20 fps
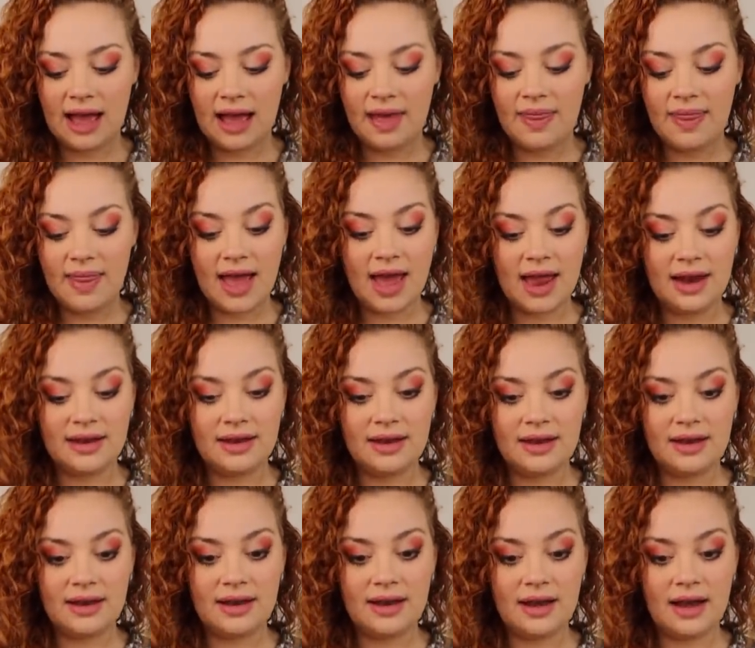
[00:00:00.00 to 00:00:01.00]
And
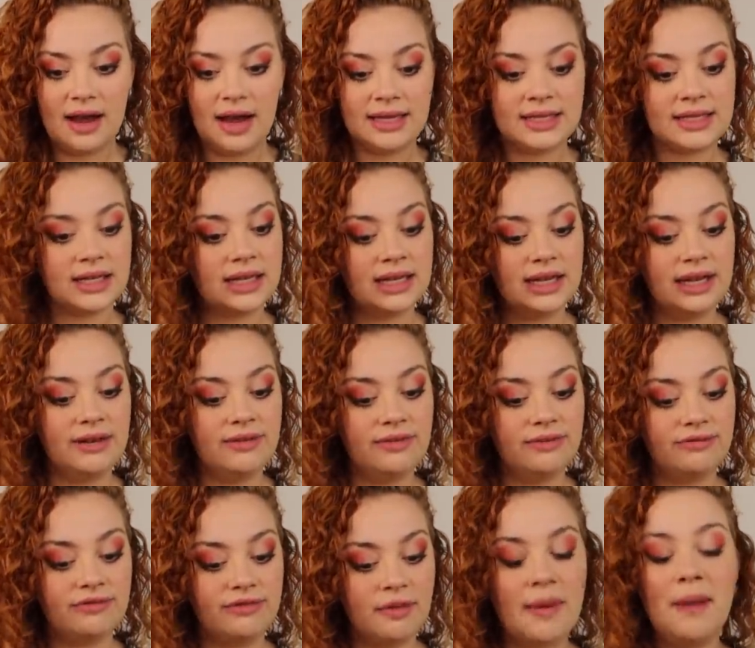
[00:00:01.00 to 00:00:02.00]
then I
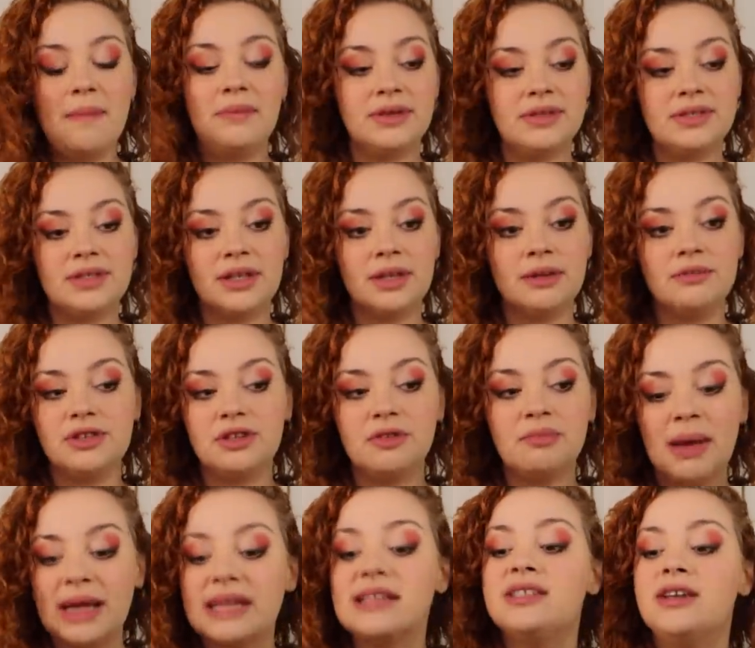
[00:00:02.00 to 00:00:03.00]
suddenly remembered that I'm doing
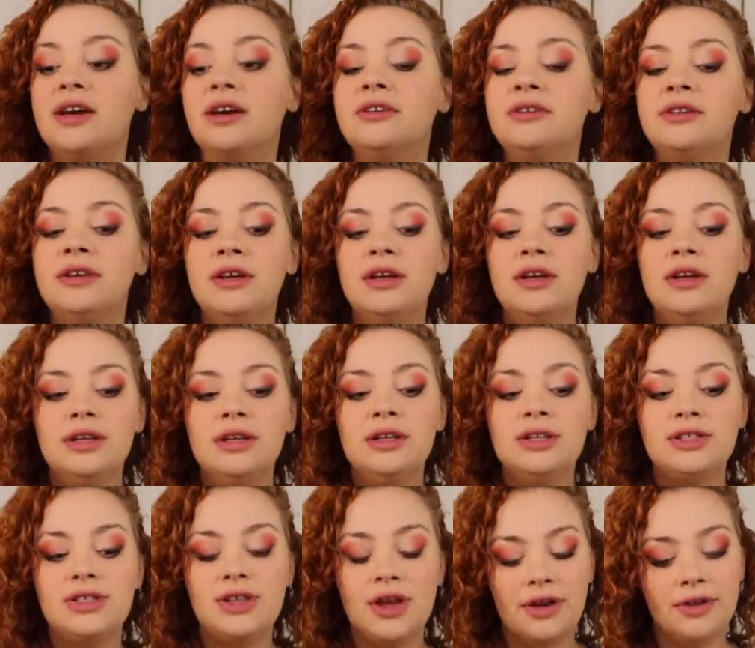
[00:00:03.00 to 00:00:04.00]
panto.
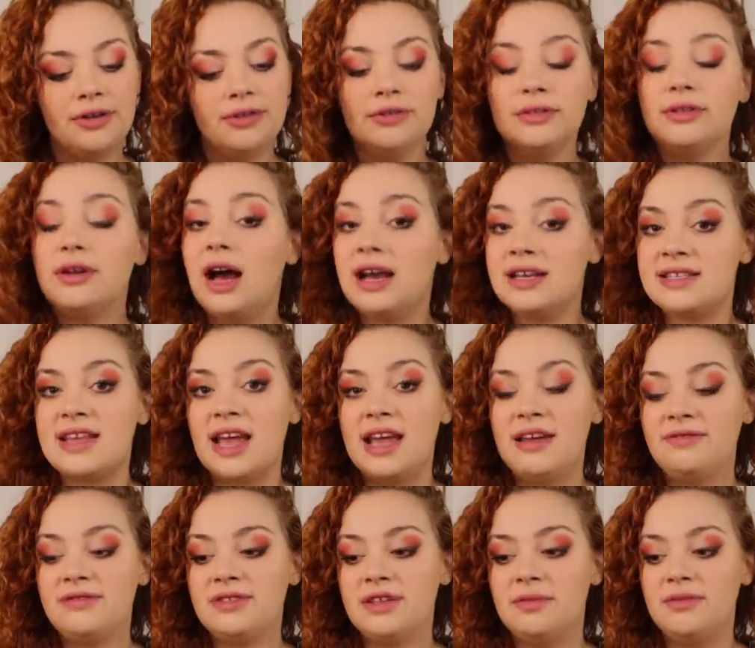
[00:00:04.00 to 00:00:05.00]
So I
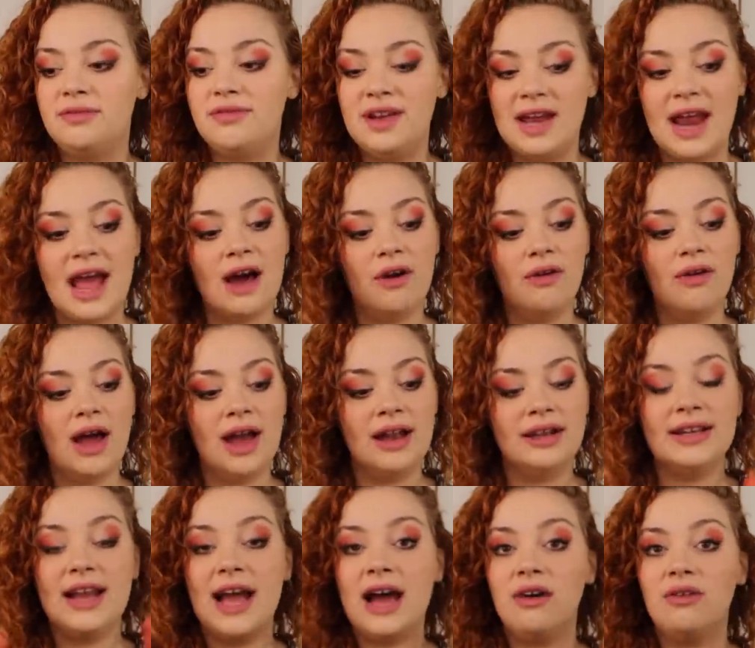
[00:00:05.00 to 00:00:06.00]
saved them for now,
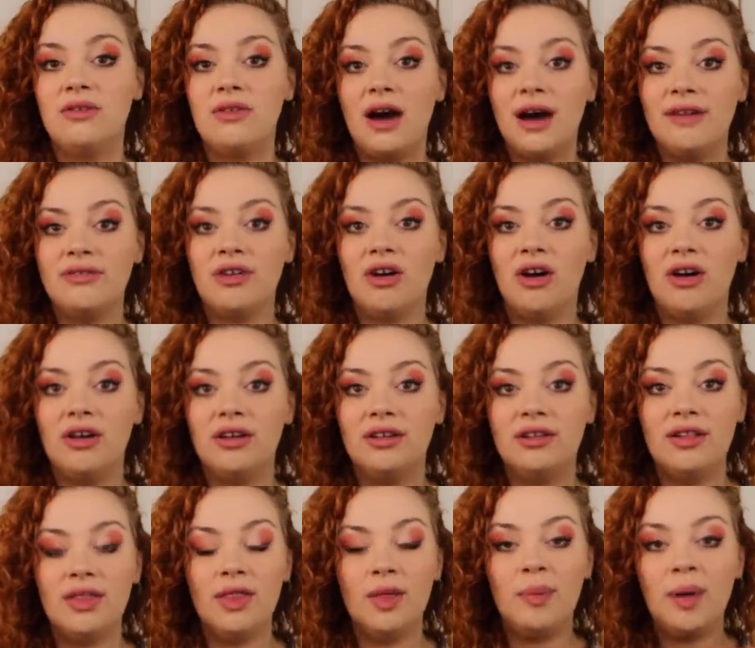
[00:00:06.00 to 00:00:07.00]
and now I've got
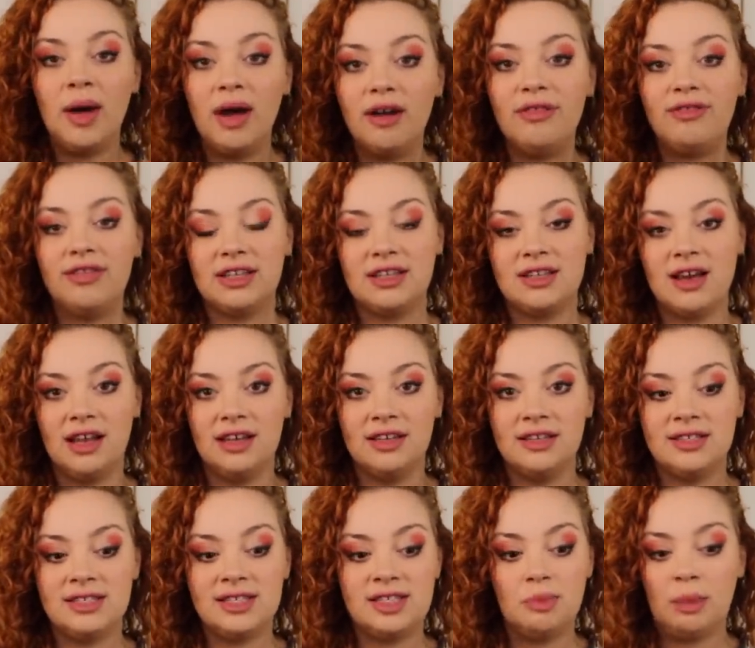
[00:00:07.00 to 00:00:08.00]
the perfect
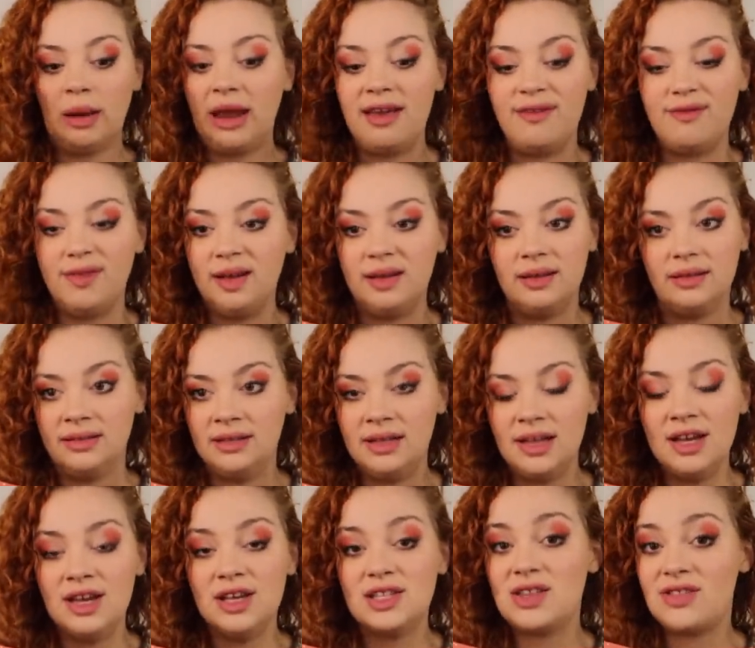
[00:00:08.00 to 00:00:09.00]
colours to play a villain.
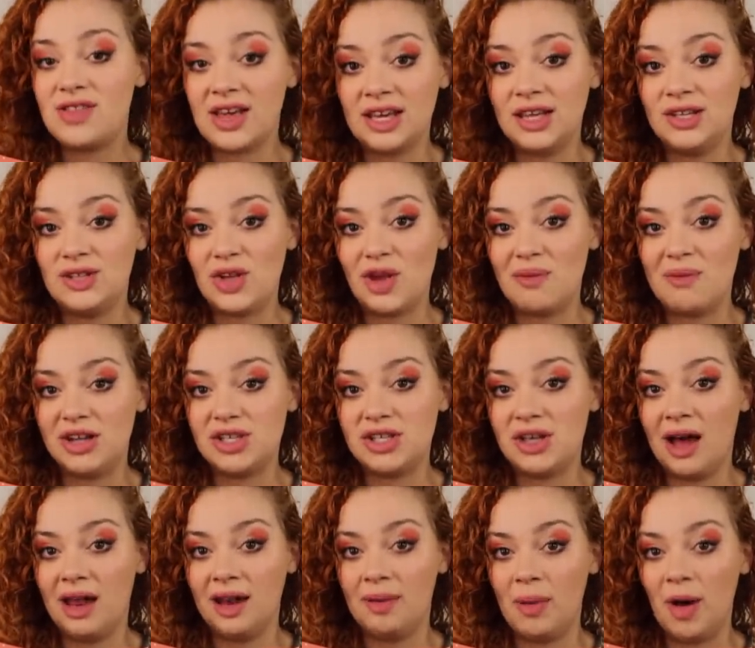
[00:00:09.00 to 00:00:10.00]
So thank you so much,
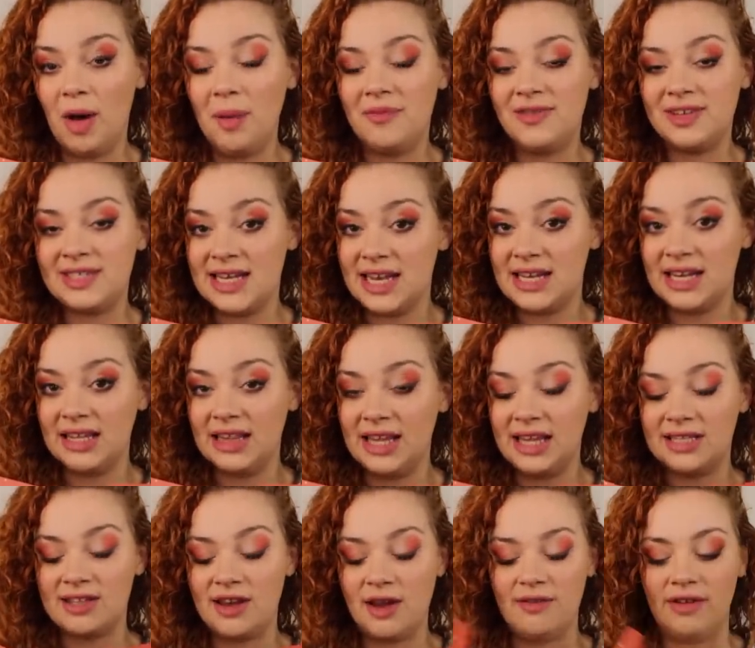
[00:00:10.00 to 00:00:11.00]
Colourpop, for sending
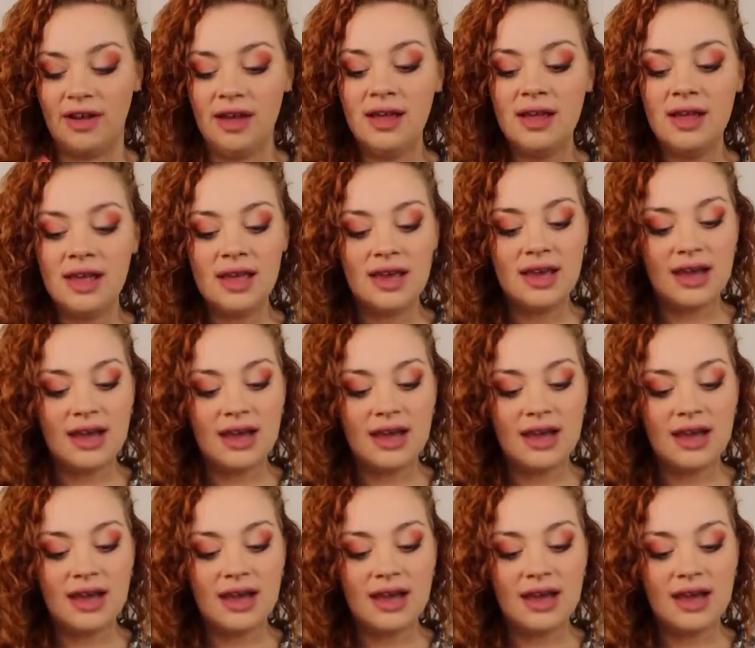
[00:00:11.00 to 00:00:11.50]
these over.